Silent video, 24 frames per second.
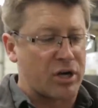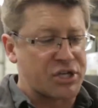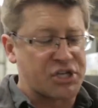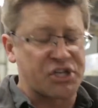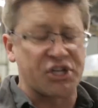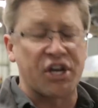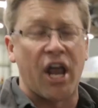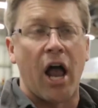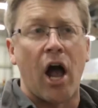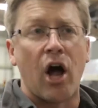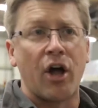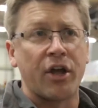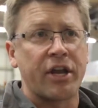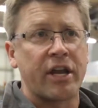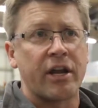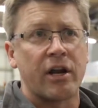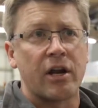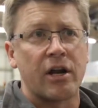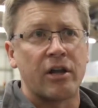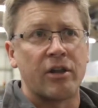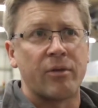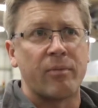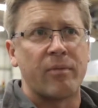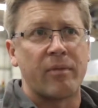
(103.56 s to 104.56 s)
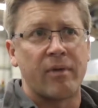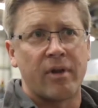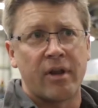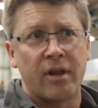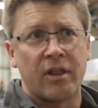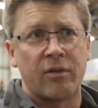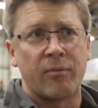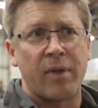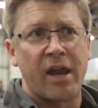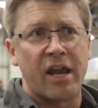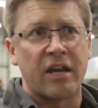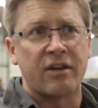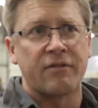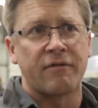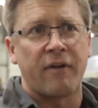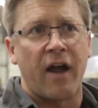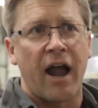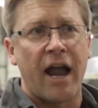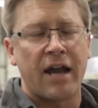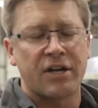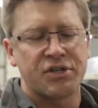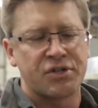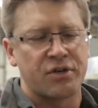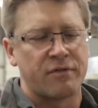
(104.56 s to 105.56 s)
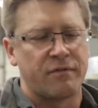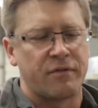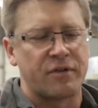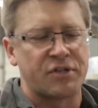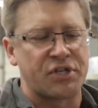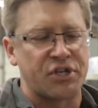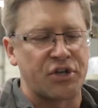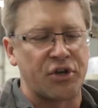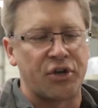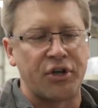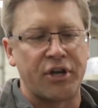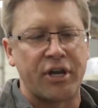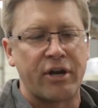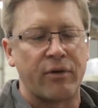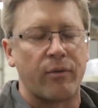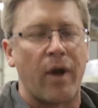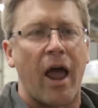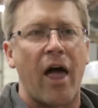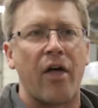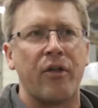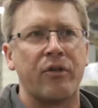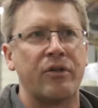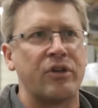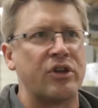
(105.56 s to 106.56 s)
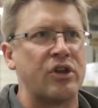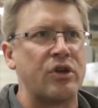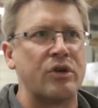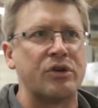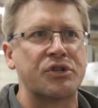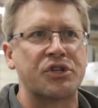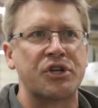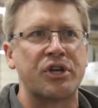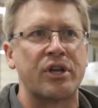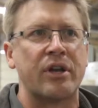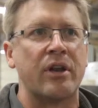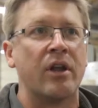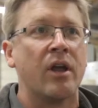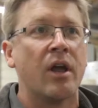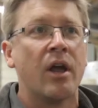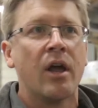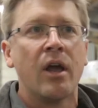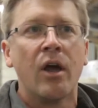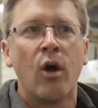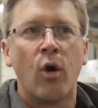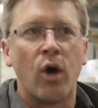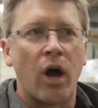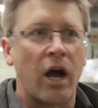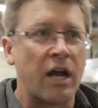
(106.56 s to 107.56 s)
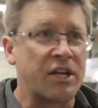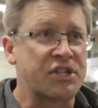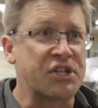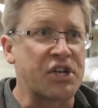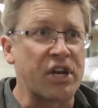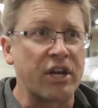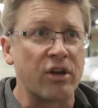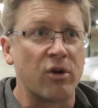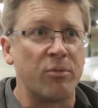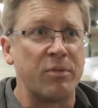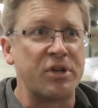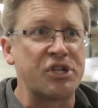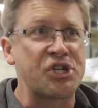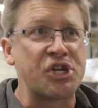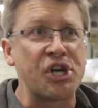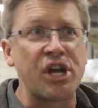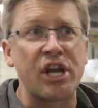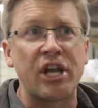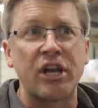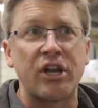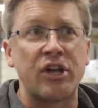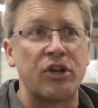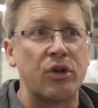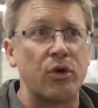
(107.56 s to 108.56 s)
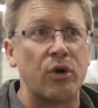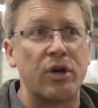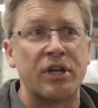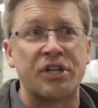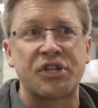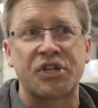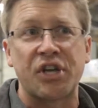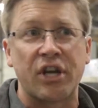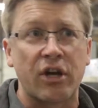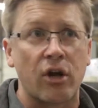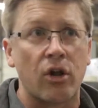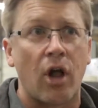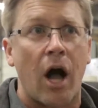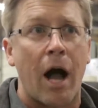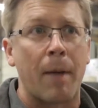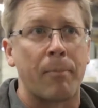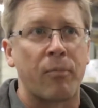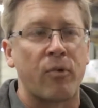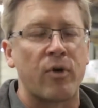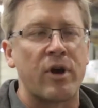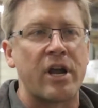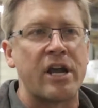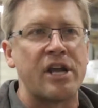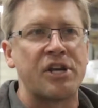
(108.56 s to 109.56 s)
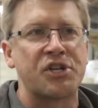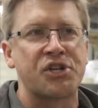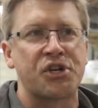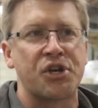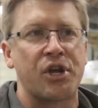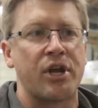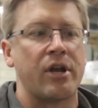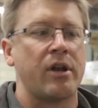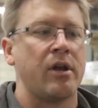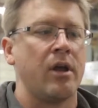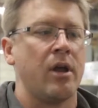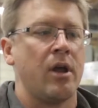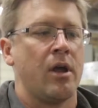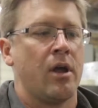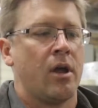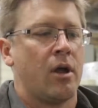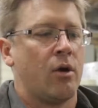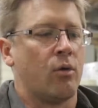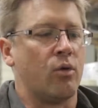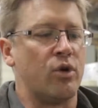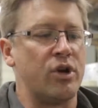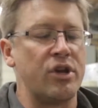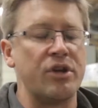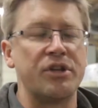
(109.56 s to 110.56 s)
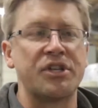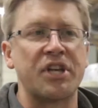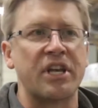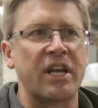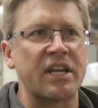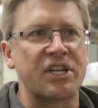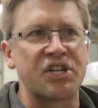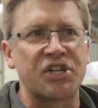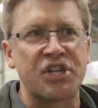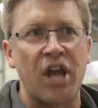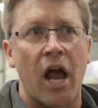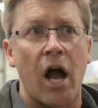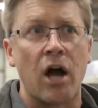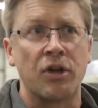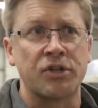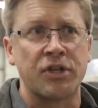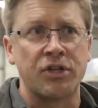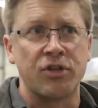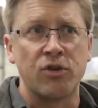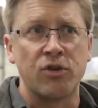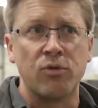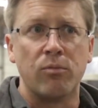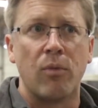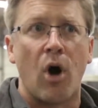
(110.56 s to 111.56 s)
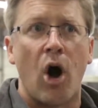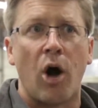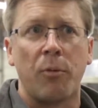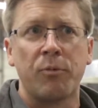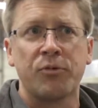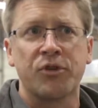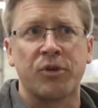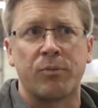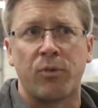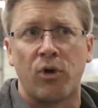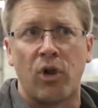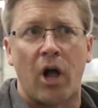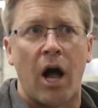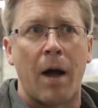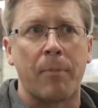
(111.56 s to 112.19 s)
our cell here in the manufacturing facility. Rather than using a single machine to do a single operation, we're using a cell to do multiple